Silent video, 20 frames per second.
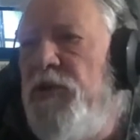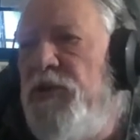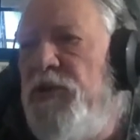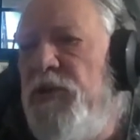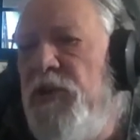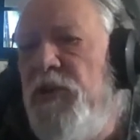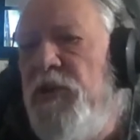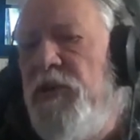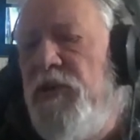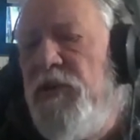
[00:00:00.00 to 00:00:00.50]

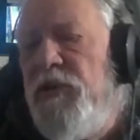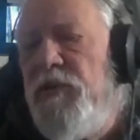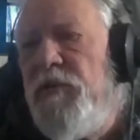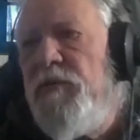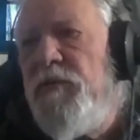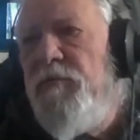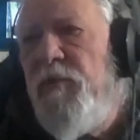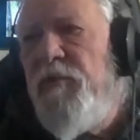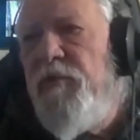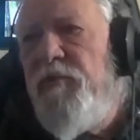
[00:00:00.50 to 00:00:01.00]
you
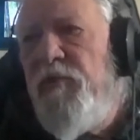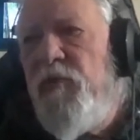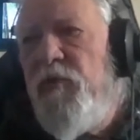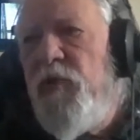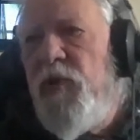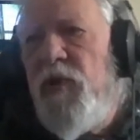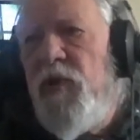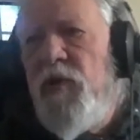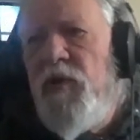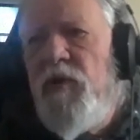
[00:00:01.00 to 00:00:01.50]

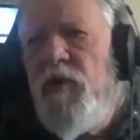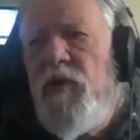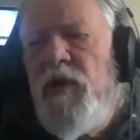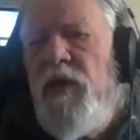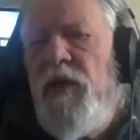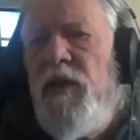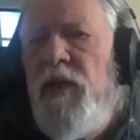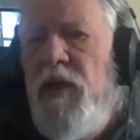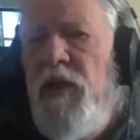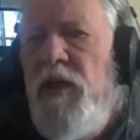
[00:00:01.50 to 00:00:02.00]
before in
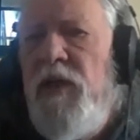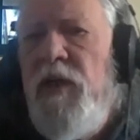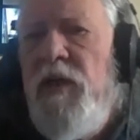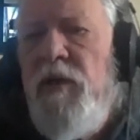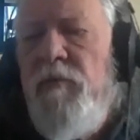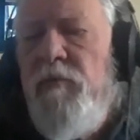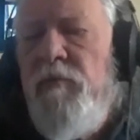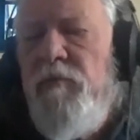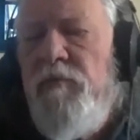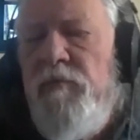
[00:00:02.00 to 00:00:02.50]
the
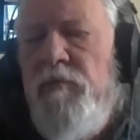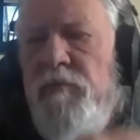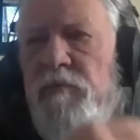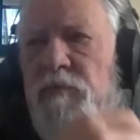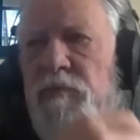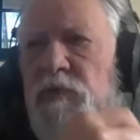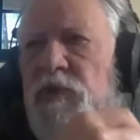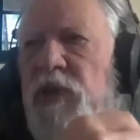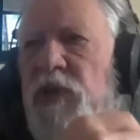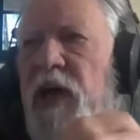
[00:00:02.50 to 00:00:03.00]

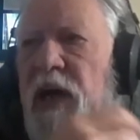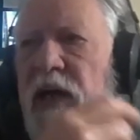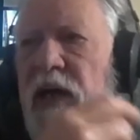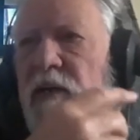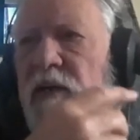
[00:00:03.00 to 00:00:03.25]
Jack,